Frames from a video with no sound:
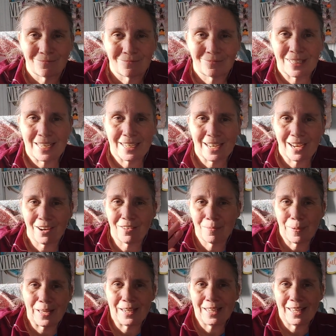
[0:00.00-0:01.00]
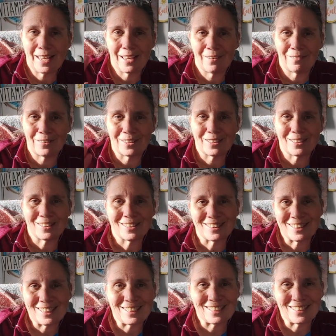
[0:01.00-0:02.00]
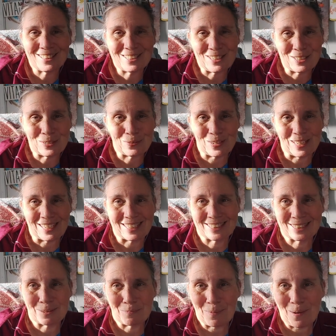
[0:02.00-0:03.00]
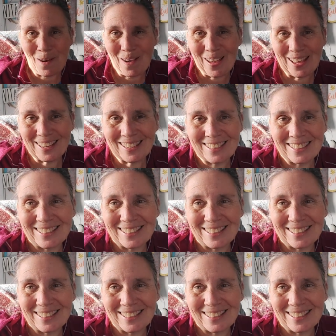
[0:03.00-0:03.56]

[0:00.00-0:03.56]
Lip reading: Take care, everybody, and we'll see you in 2 weeks. Bye.